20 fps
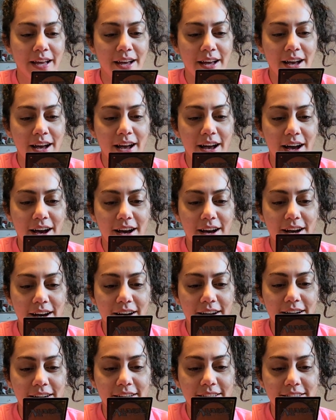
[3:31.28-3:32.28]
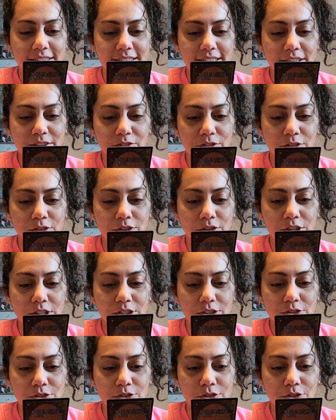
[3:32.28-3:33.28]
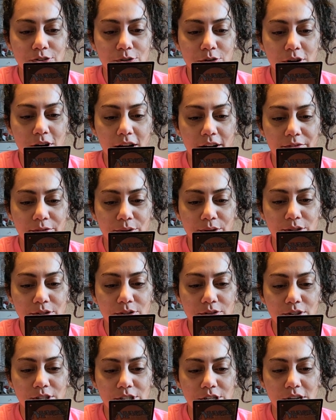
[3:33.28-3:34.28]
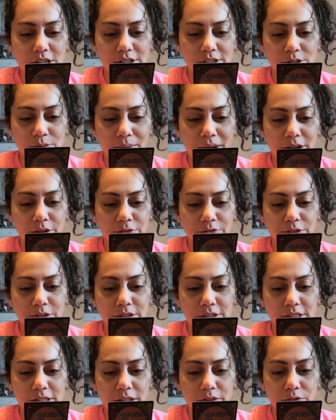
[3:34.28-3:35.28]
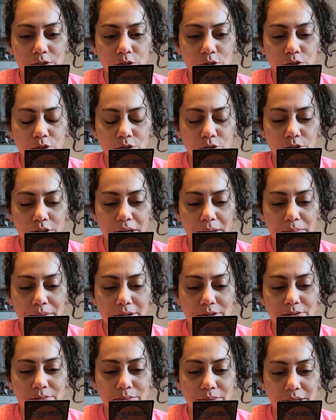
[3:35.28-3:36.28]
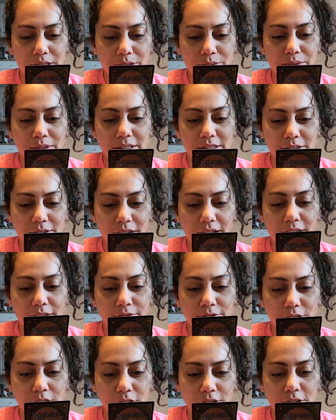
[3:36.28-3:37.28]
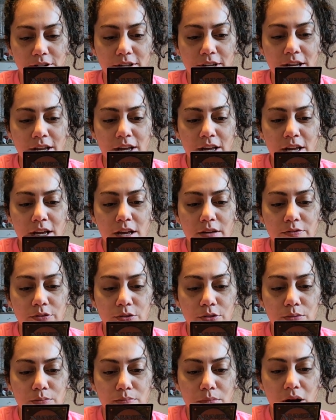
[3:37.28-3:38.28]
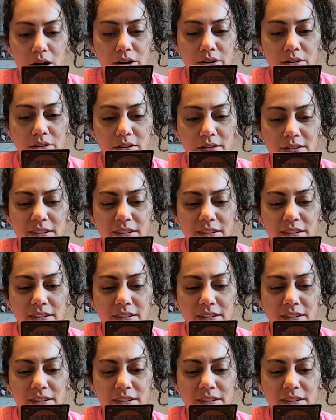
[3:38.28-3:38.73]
Yeah. Uh, sliver creatures you control have when this creature enters the battlefield. Slivers you control get plus one plus one until end of turn if you're the monarch.